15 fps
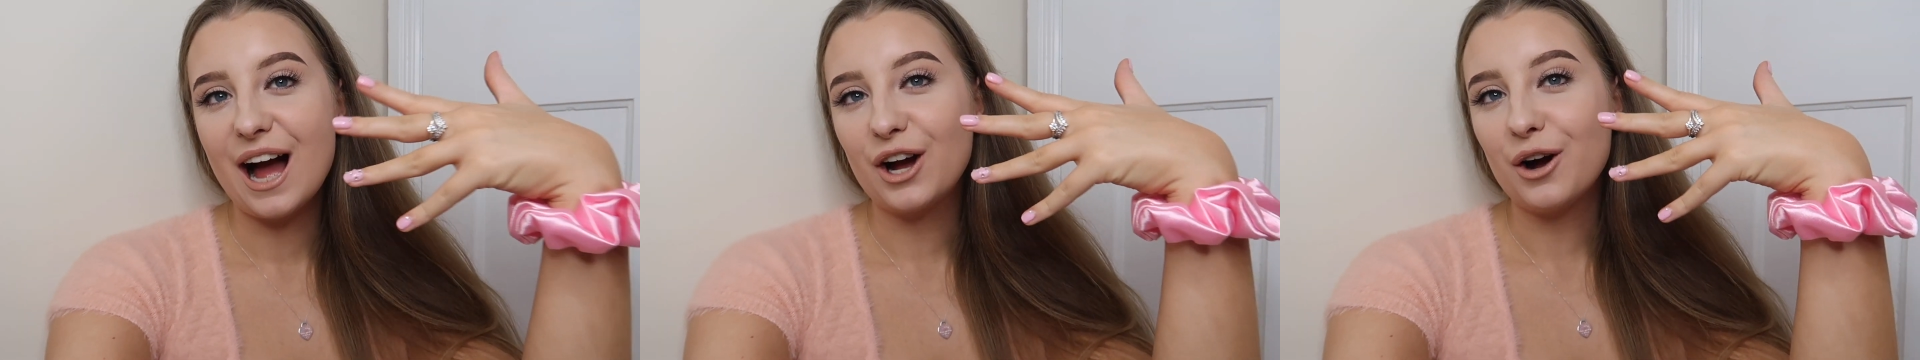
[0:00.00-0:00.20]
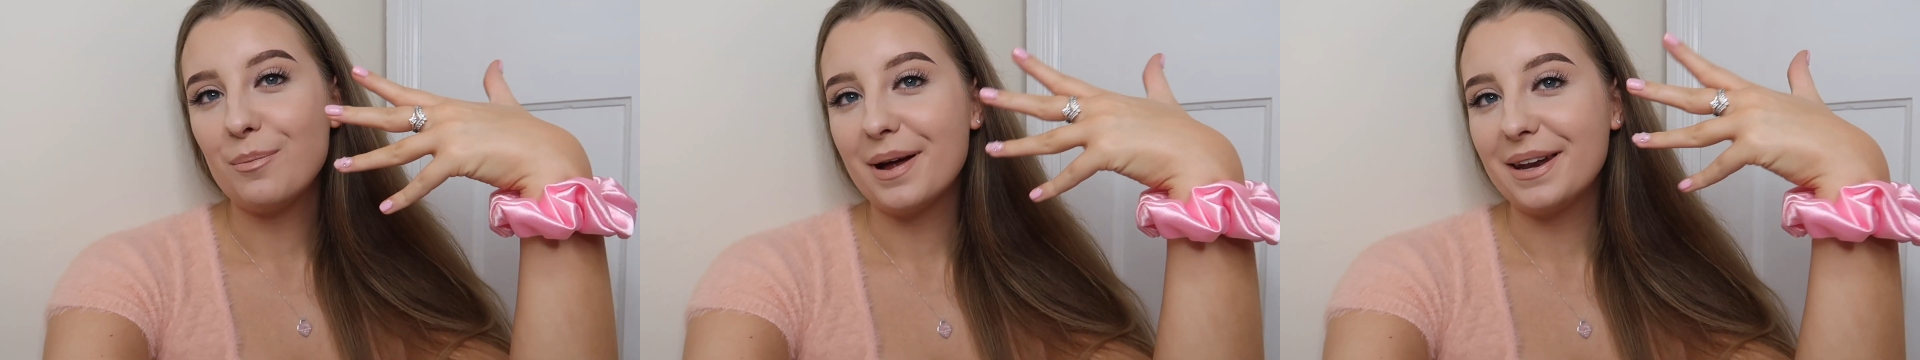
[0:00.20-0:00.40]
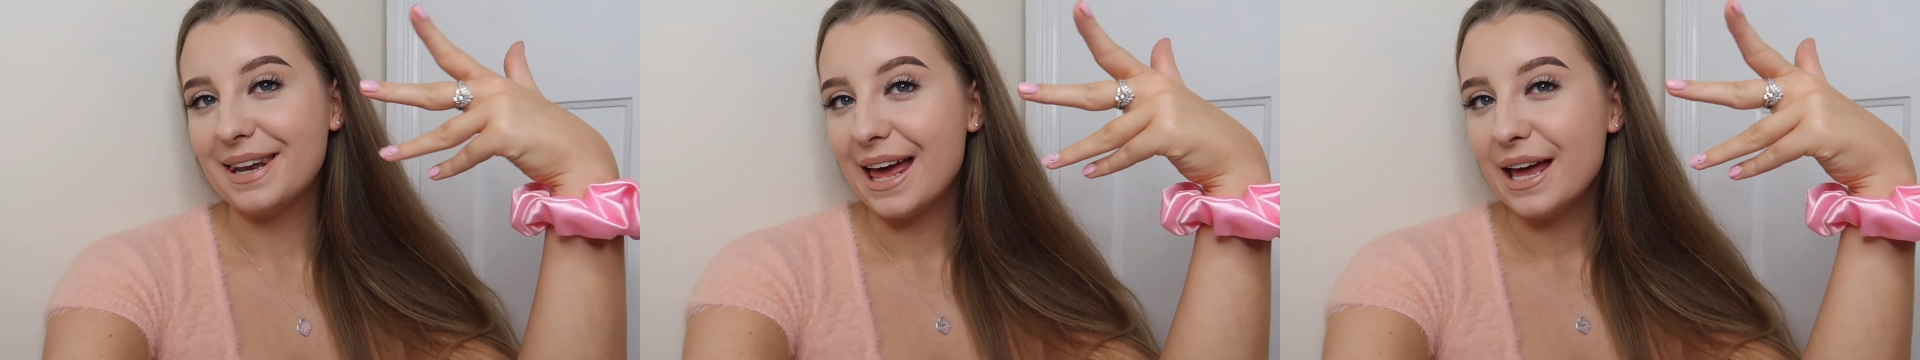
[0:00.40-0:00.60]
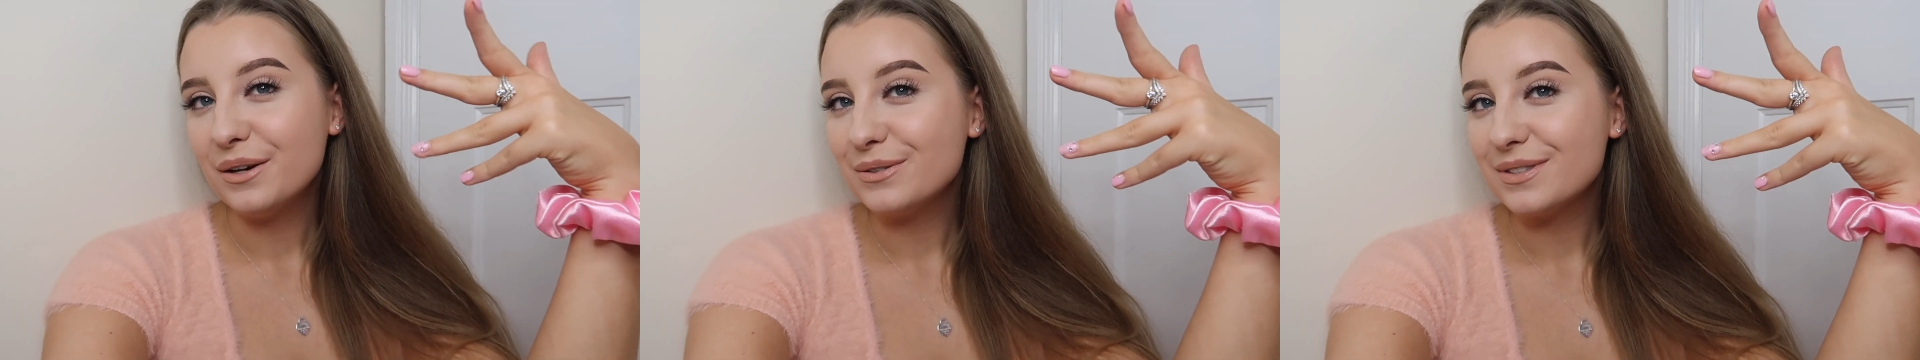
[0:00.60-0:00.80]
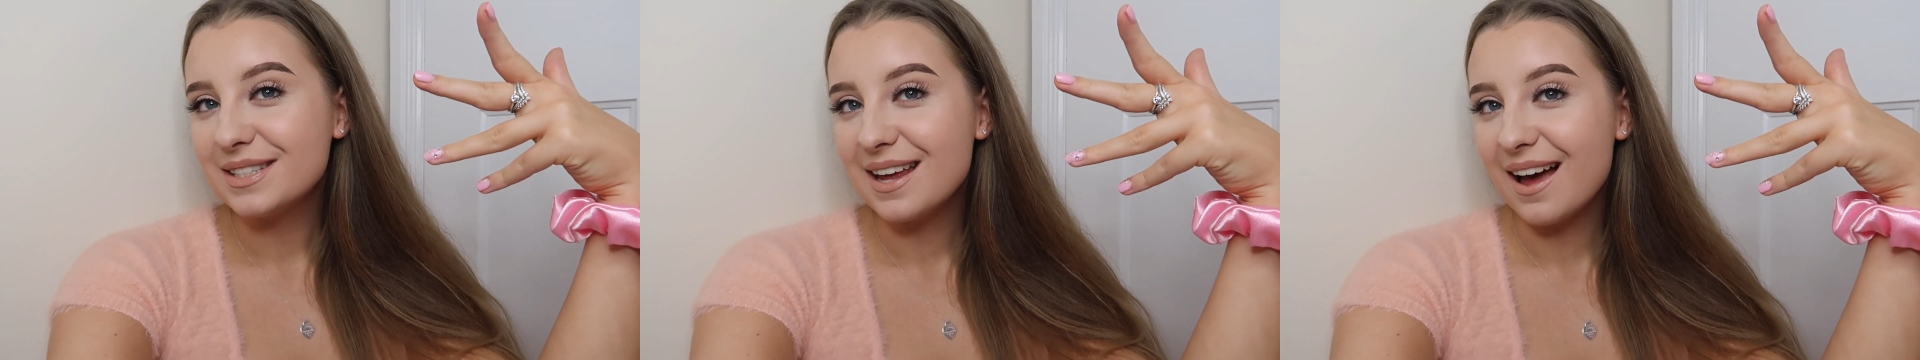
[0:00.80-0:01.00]
I got my
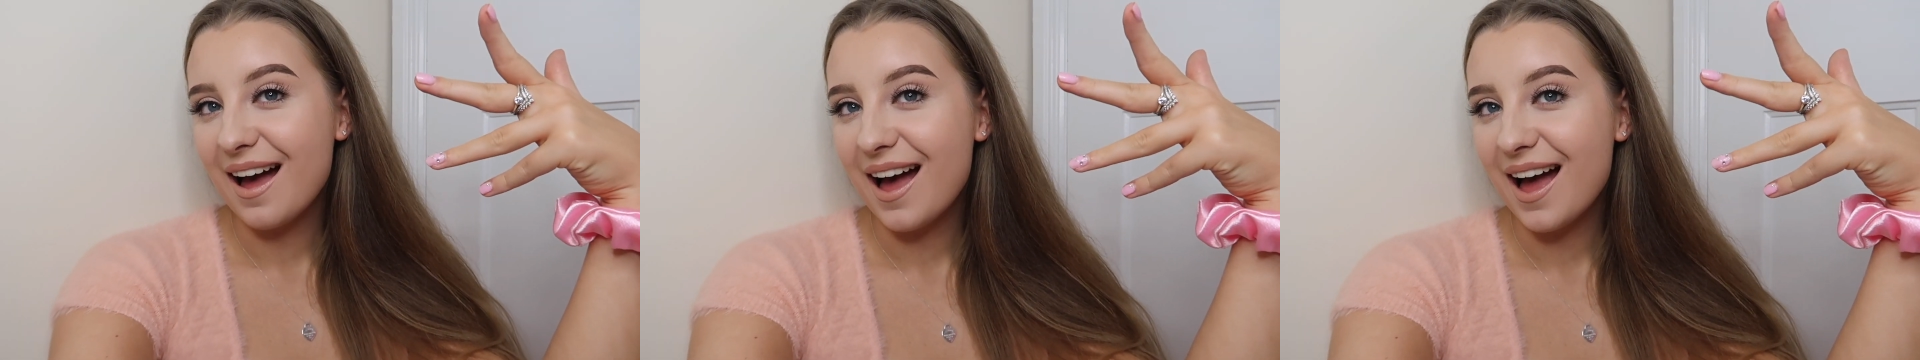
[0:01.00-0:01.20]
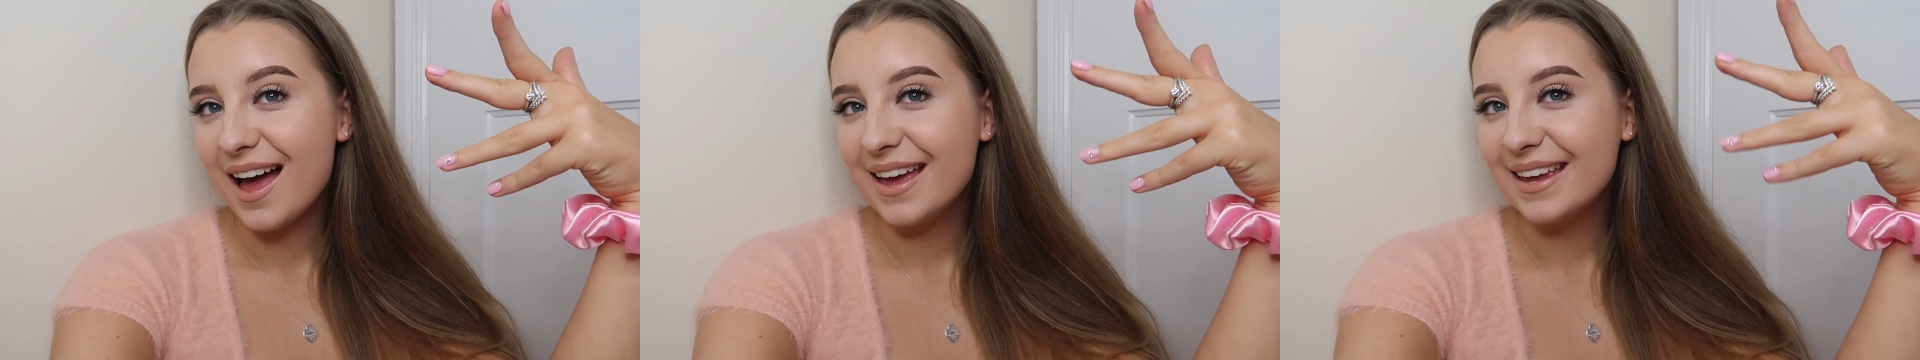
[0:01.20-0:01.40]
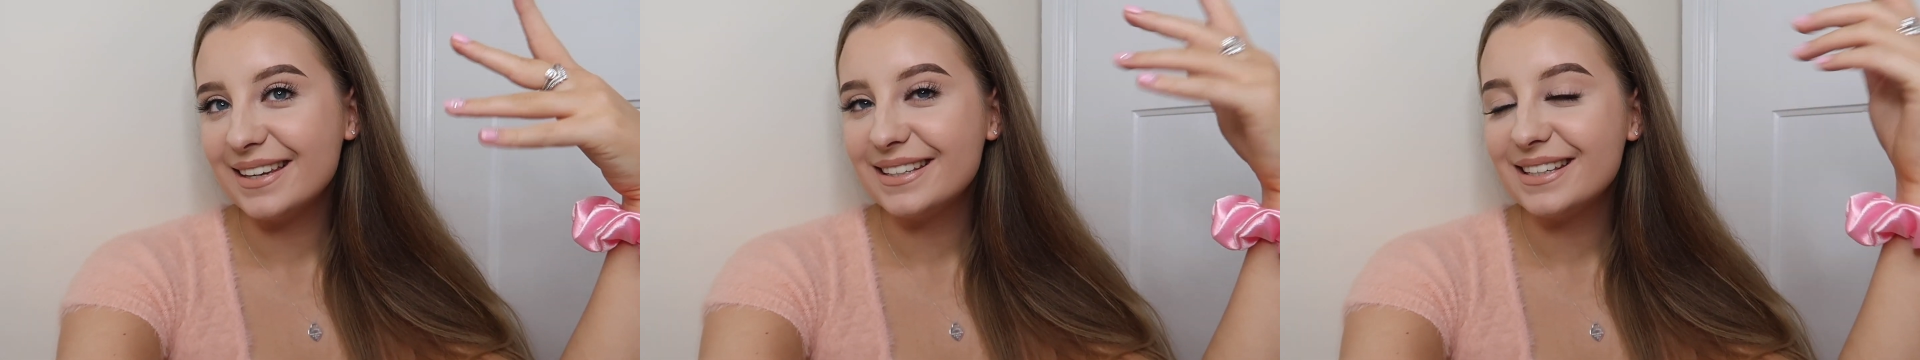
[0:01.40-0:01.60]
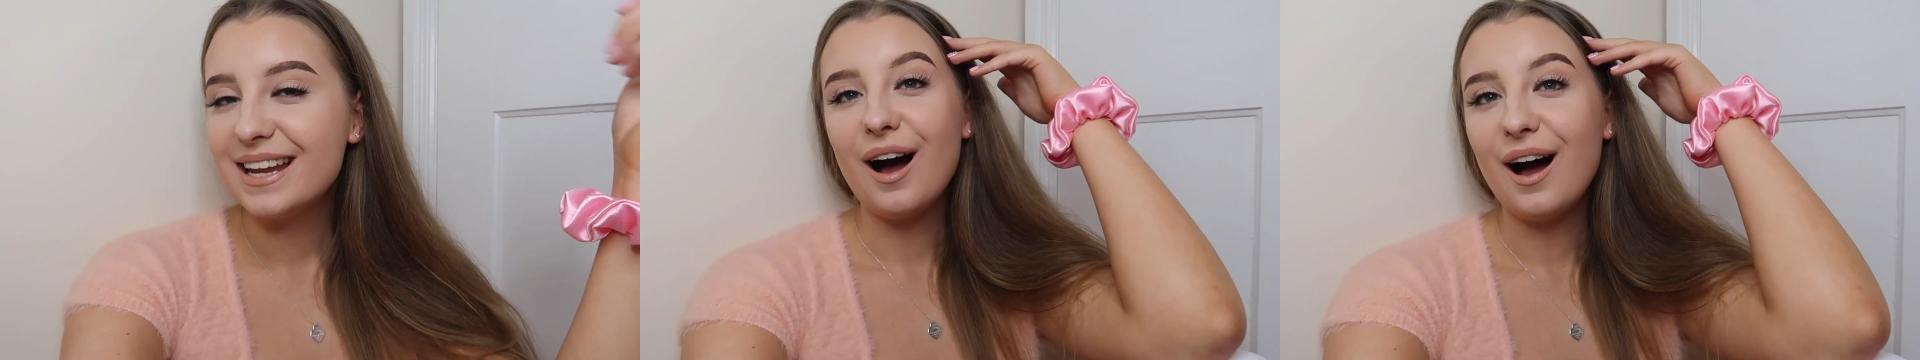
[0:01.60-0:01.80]
nails done.